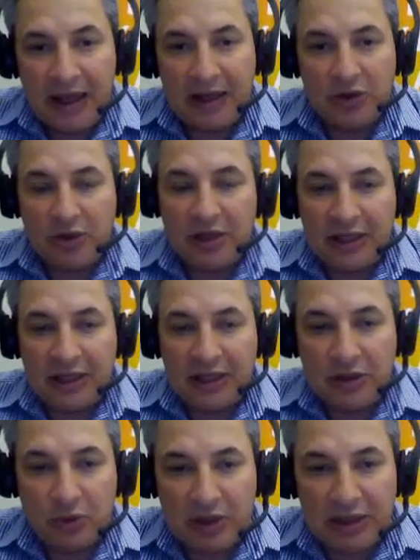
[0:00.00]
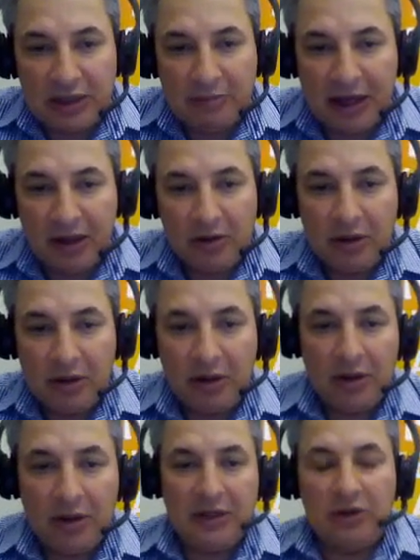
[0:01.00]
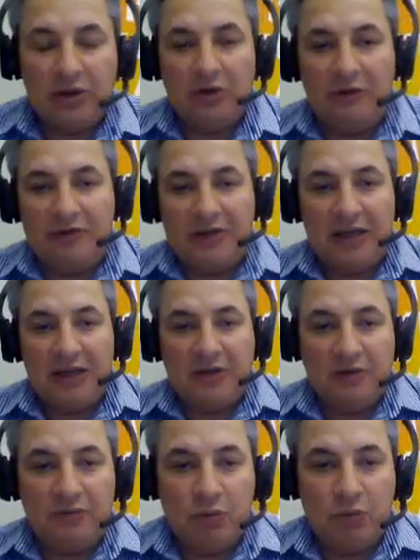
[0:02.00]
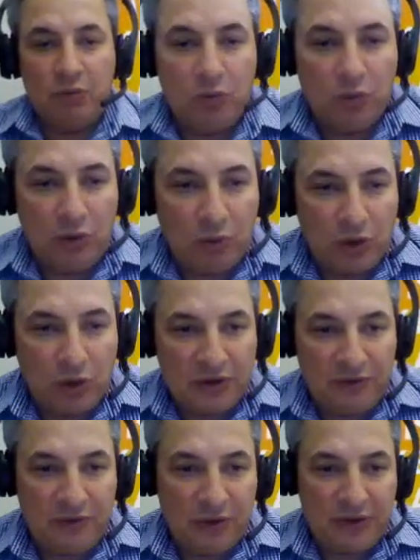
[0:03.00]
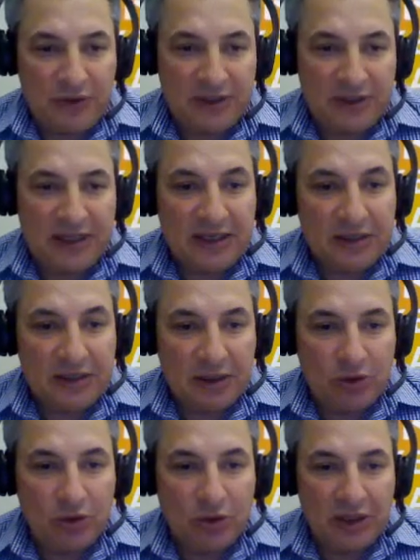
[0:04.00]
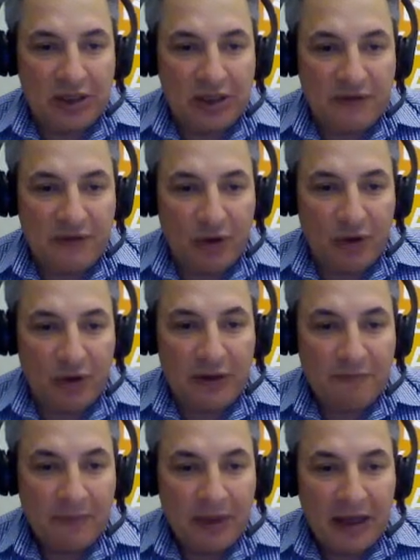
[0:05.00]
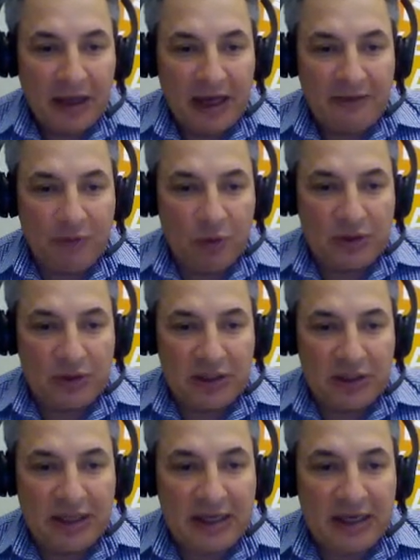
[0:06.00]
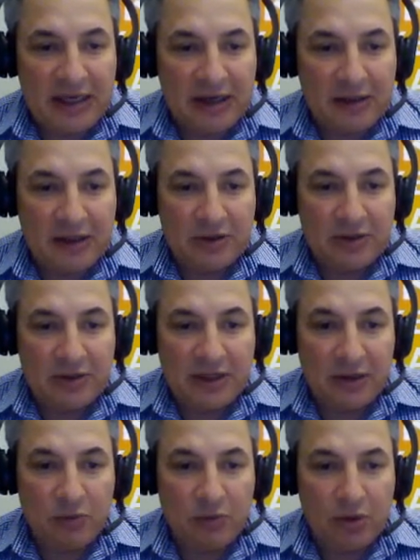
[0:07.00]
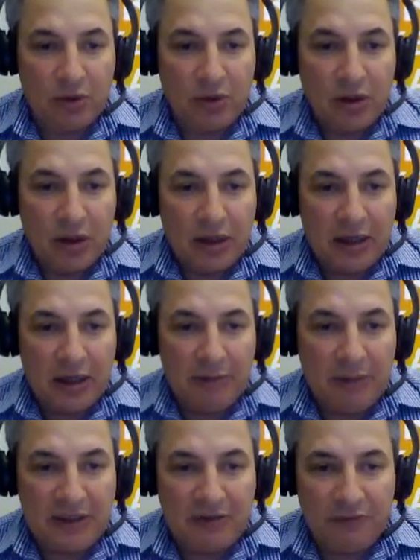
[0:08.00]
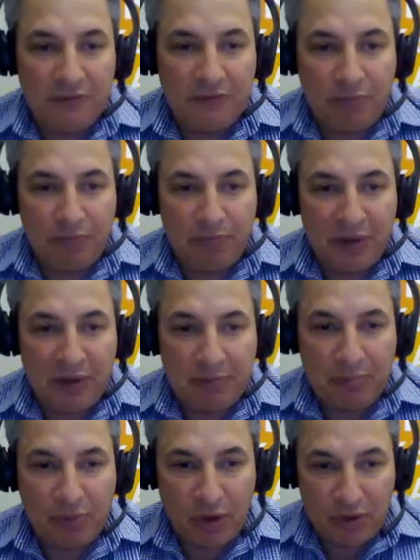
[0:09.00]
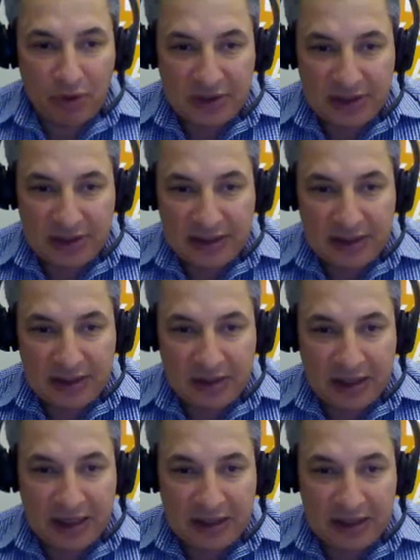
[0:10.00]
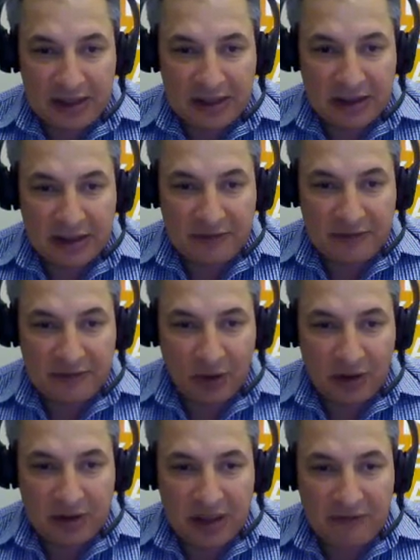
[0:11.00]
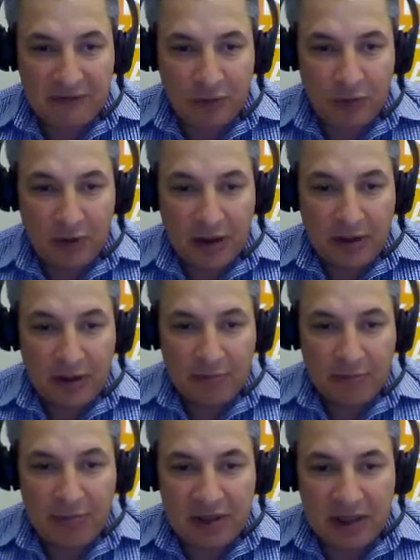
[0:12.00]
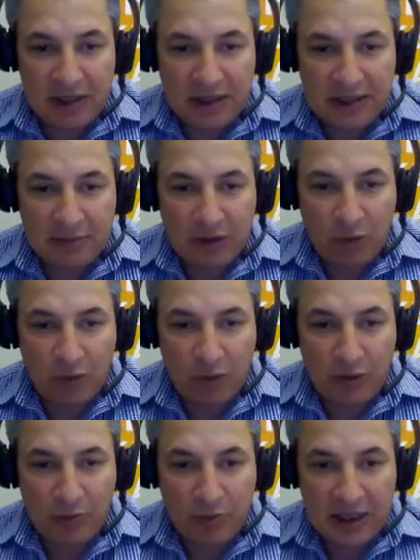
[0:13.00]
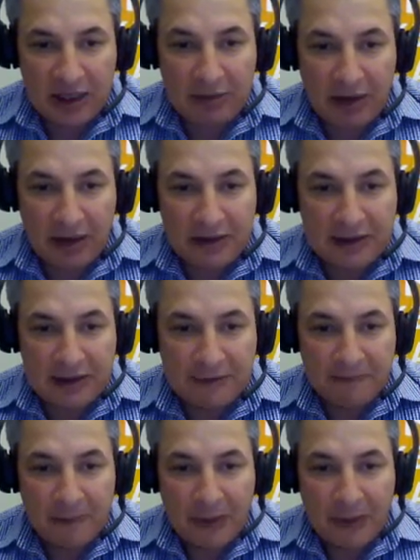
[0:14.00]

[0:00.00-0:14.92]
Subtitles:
and you didn't get your email, then you have to say to yourself, well, was it first sent? You'd look in this folder, and if it was in here, then you'd say, well, it must have been processed to get into this folder, therefore maybe something wrong with my emails,